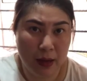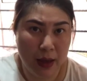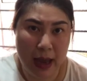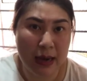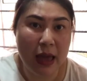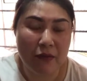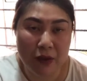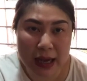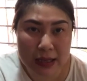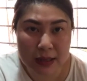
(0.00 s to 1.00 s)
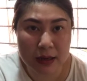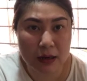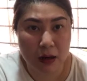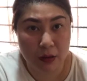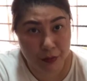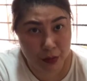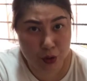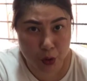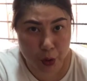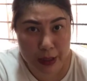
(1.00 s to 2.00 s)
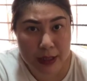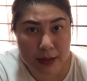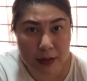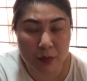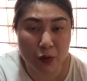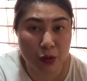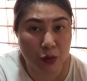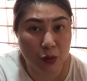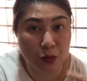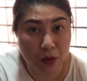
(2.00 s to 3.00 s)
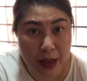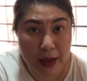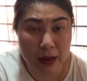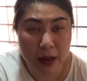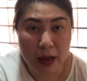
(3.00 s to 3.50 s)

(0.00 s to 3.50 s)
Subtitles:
any advisor of your choice, someone you think